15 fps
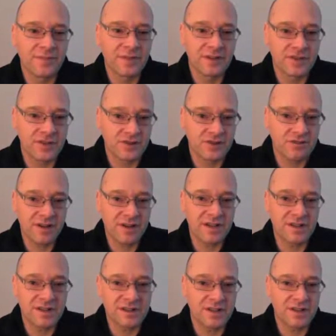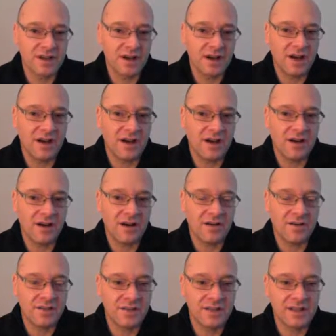the strengths
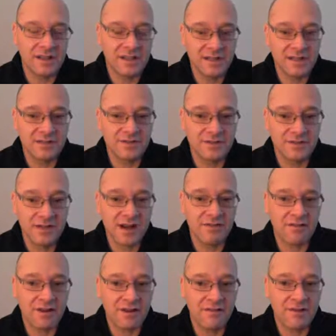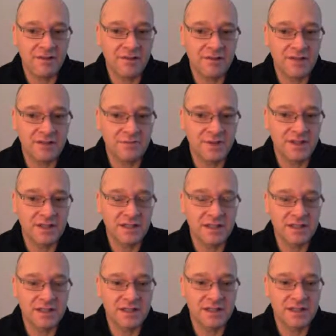are that this is a narrowly focused
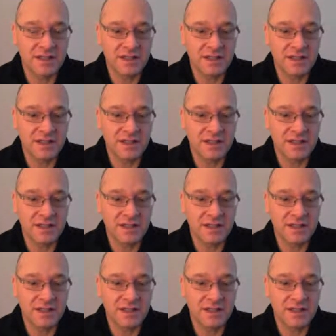business.